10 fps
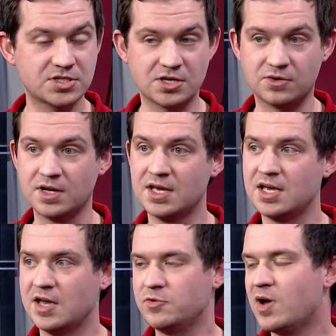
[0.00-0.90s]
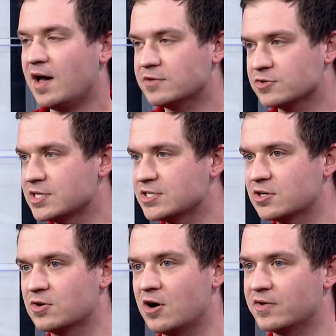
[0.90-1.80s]
So if you have trees
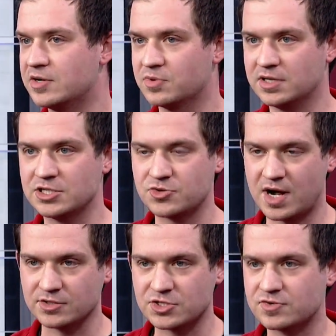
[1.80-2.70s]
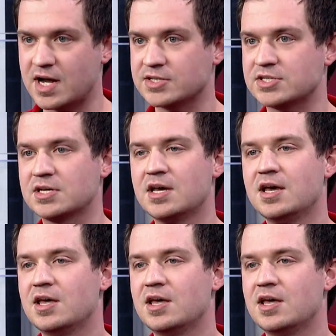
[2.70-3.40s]
that are already really drought stressed,